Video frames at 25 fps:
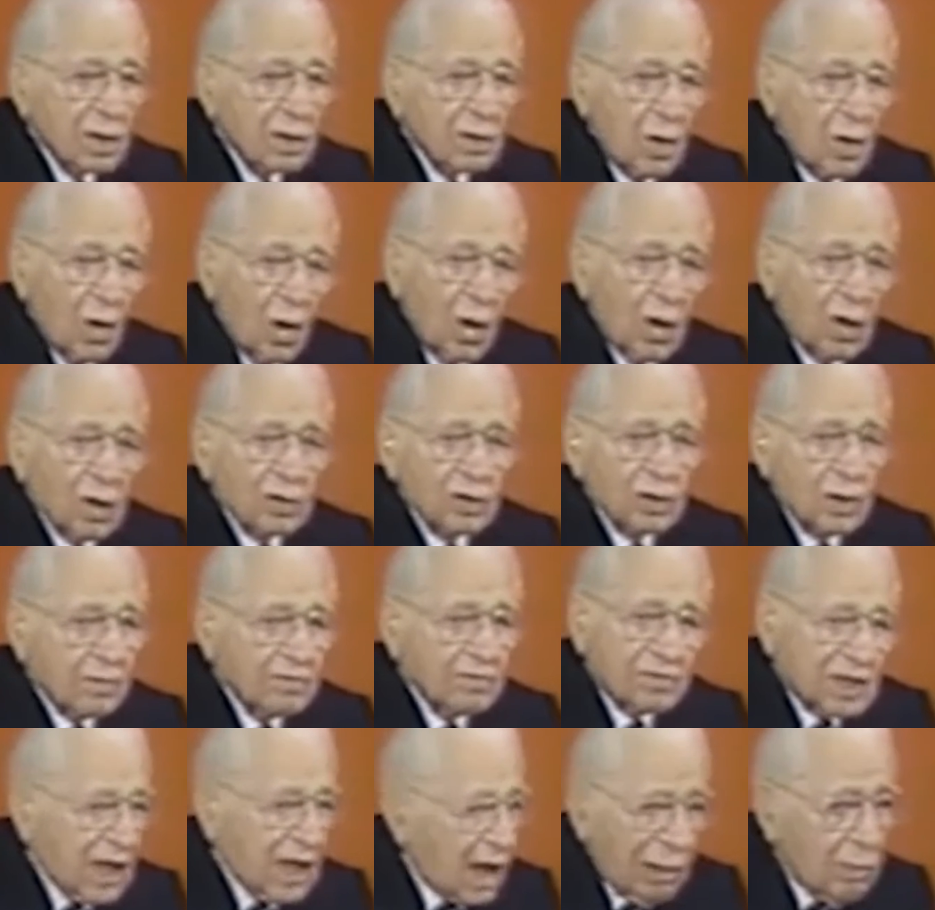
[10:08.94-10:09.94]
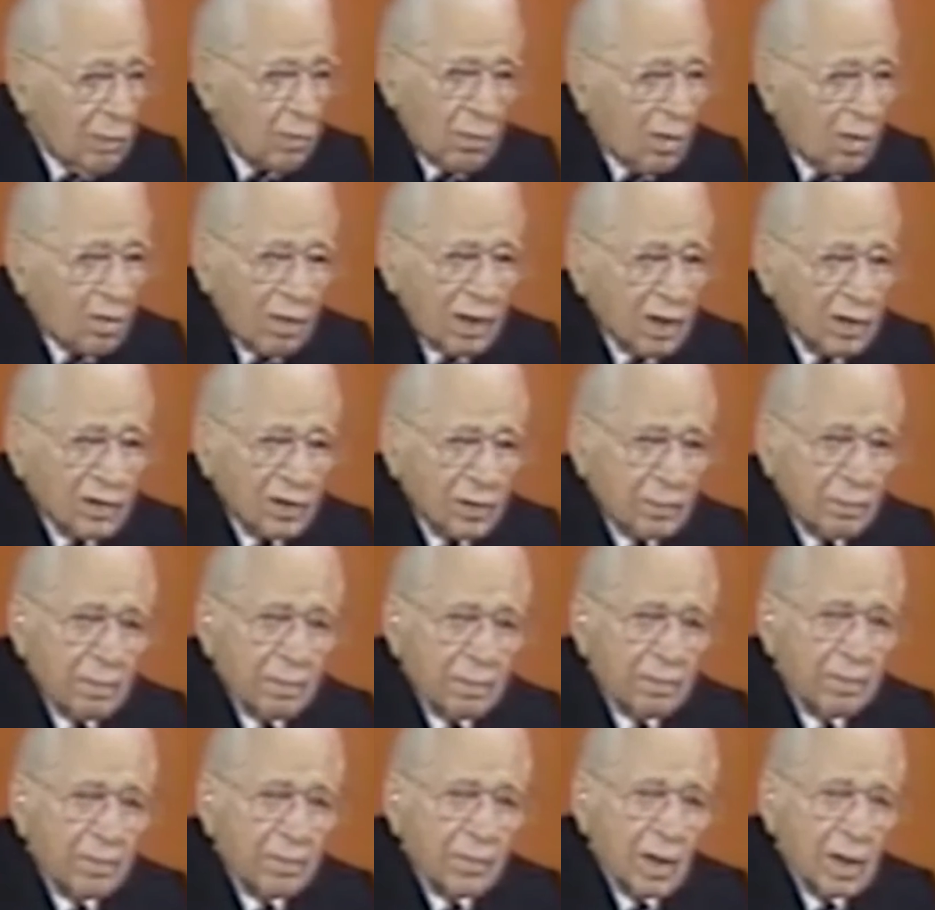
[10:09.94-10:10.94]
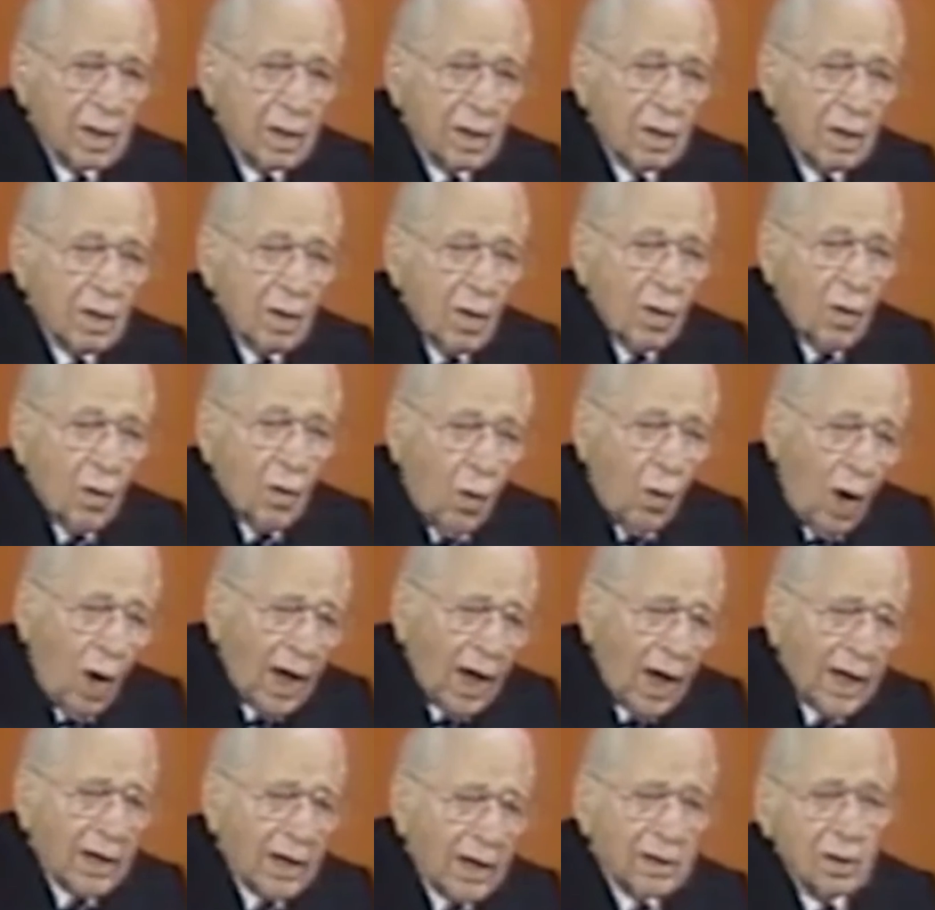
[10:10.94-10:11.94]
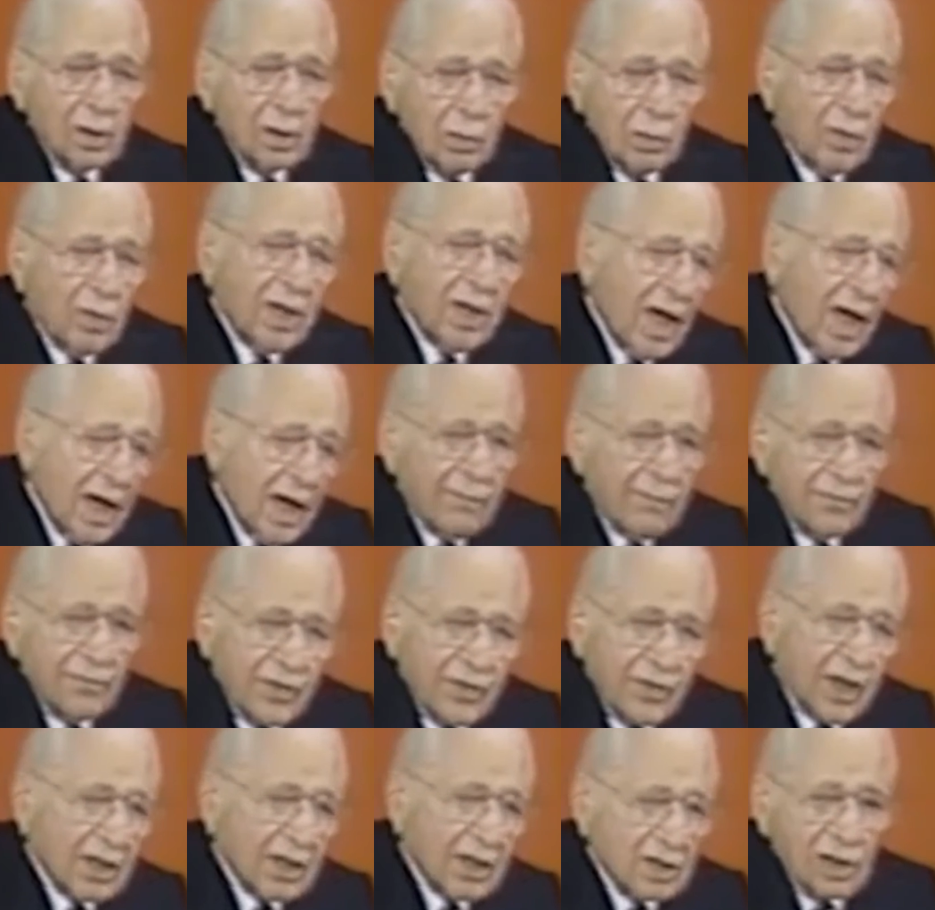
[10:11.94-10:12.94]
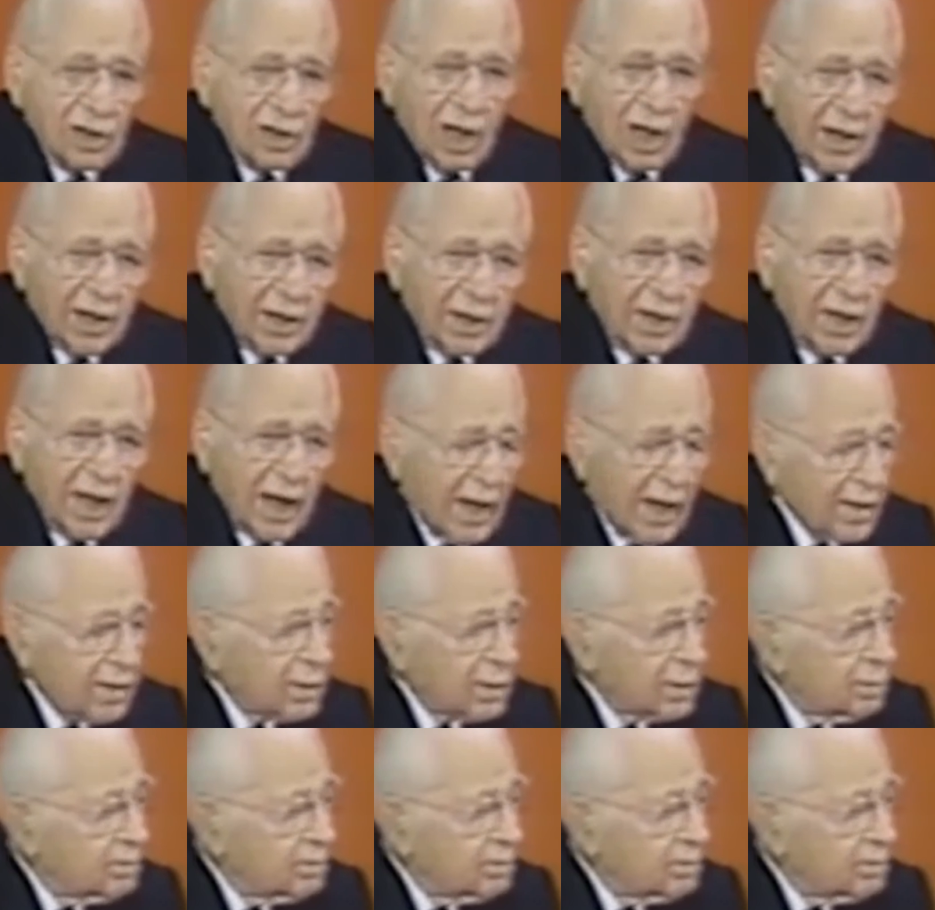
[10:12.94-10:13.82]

the cause of terrorism. Why do we have things like that?